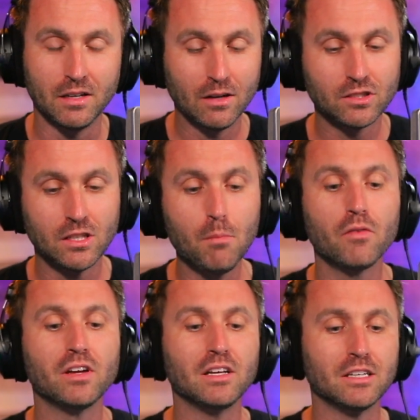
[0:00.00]
Now, some
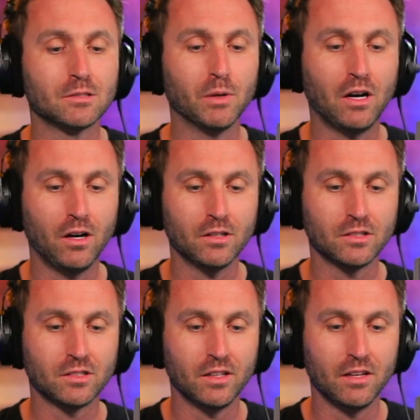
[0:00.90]
of it is
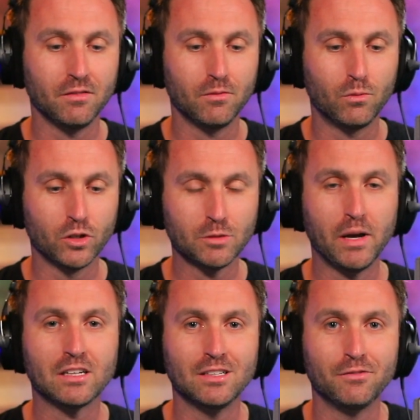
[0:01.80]
because that
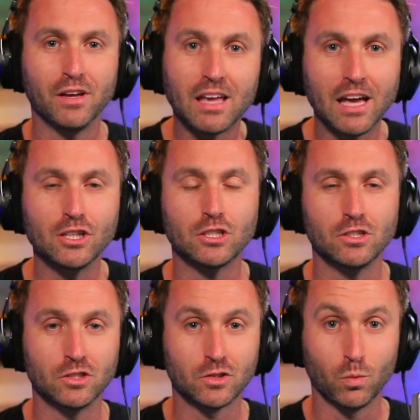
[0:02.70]
respective
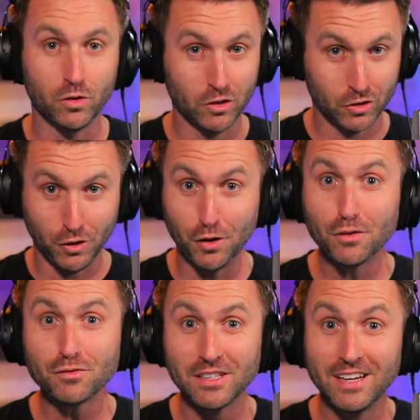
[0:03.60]
vacations were
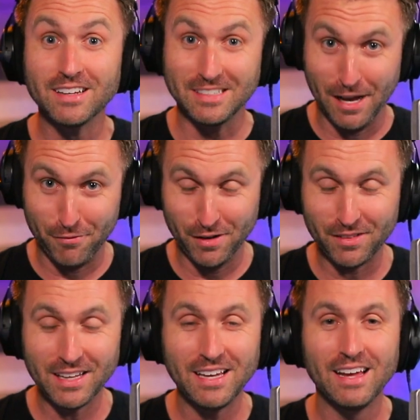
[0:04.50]
deserved,
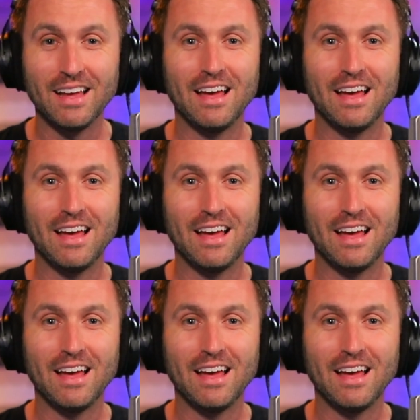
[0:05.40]
definitely,